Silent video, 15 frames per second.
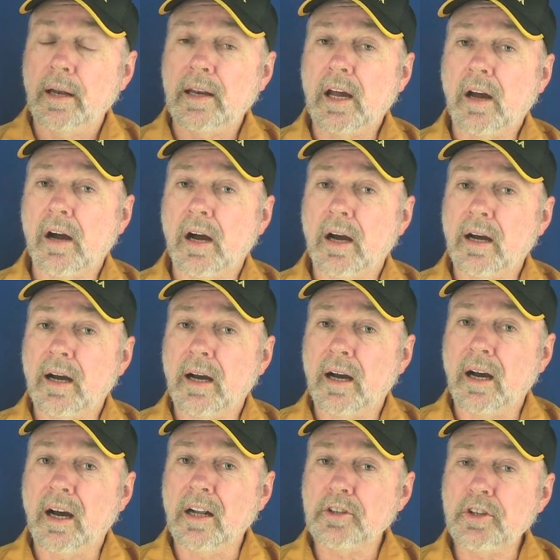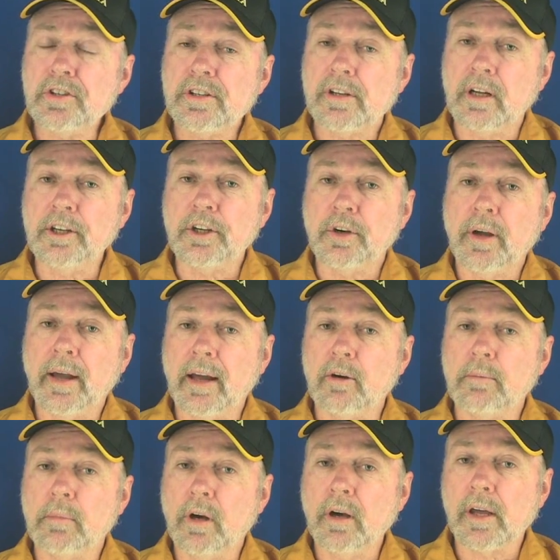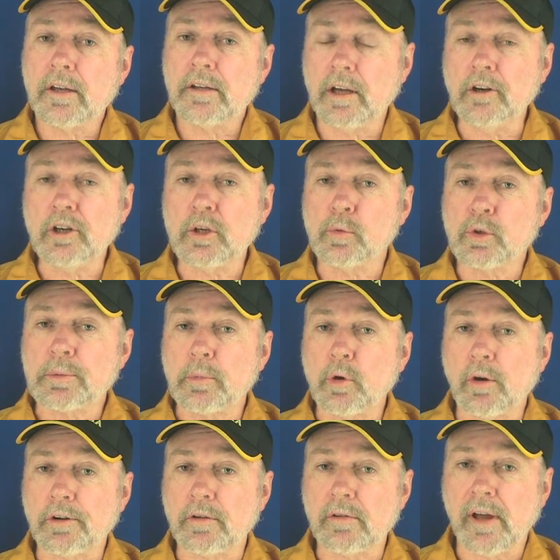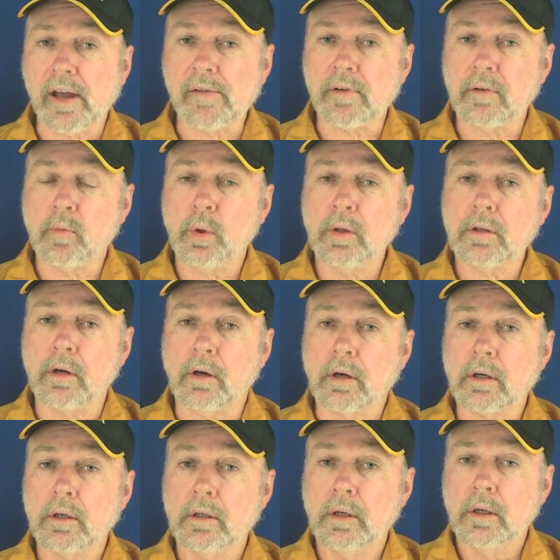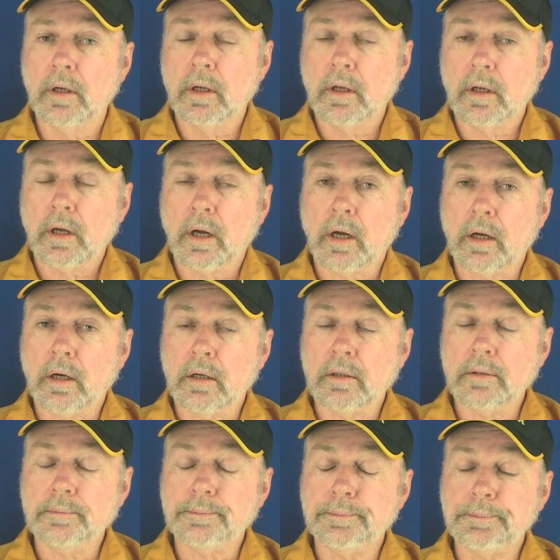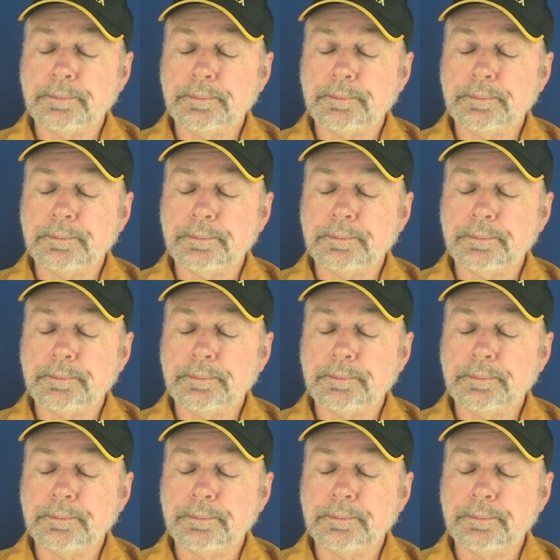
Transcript: Now, I'll just tell you how my attention was brought to David Wilcock. A